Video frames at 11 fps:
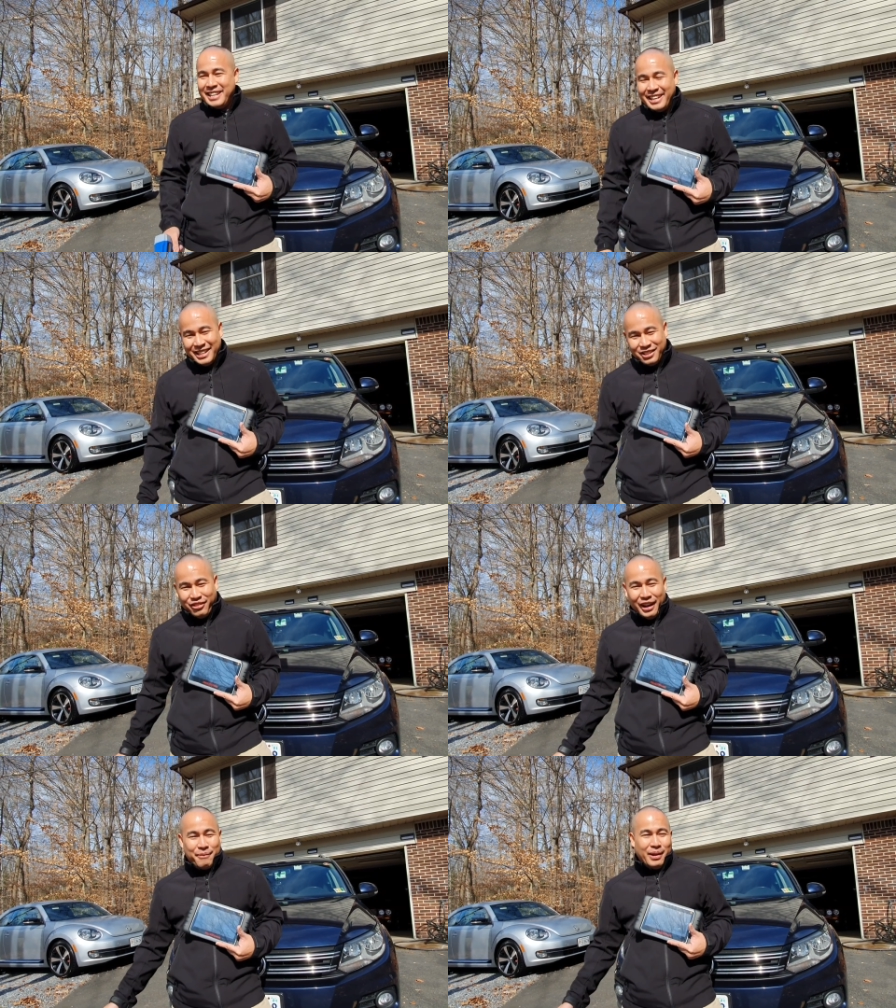his
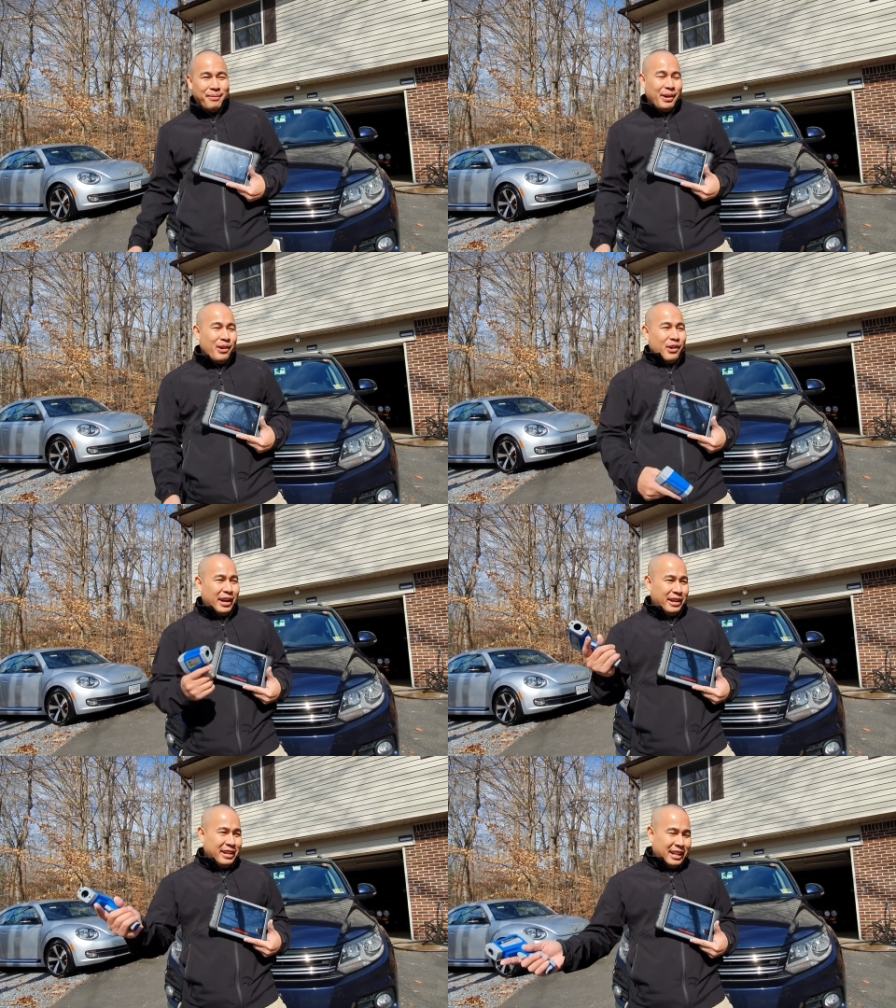friend probably,
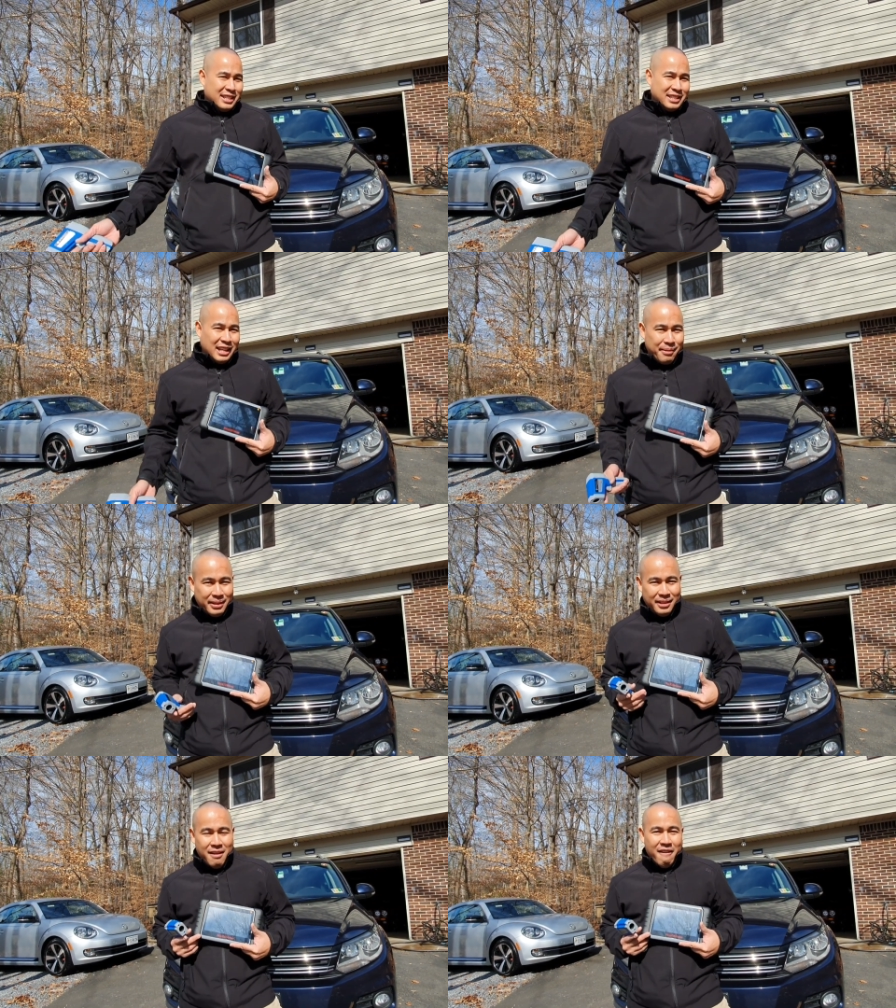okay, let's name
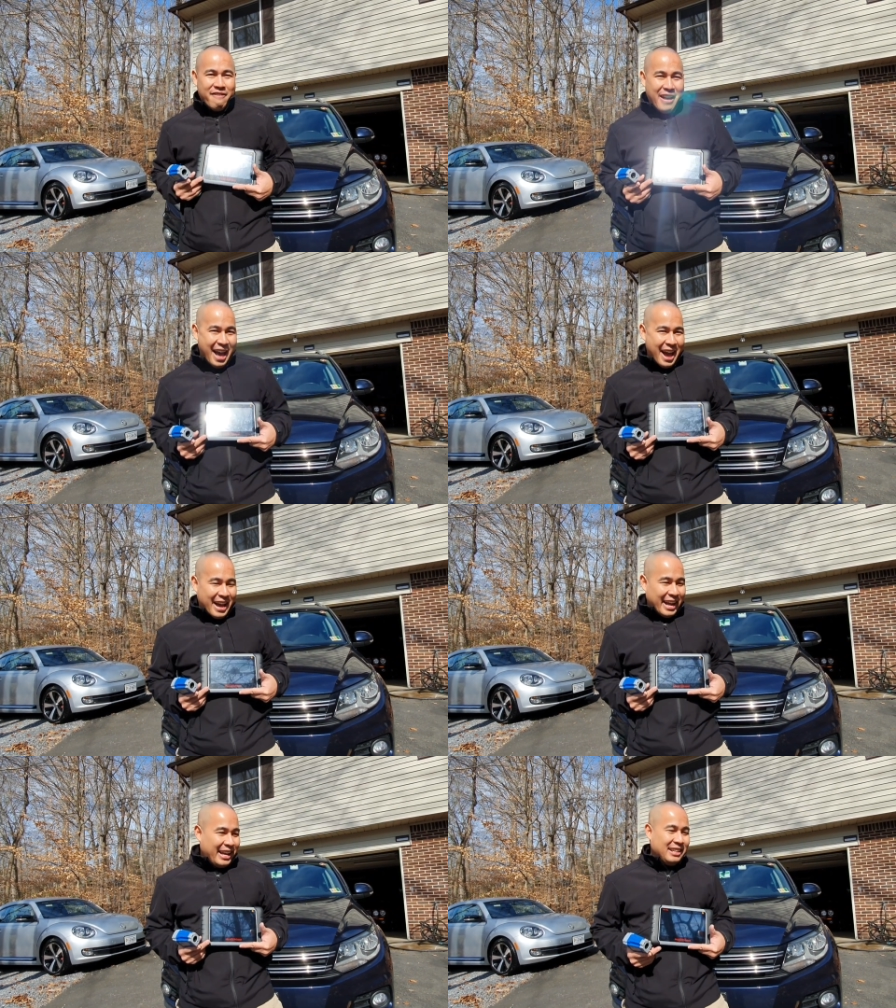it VAG.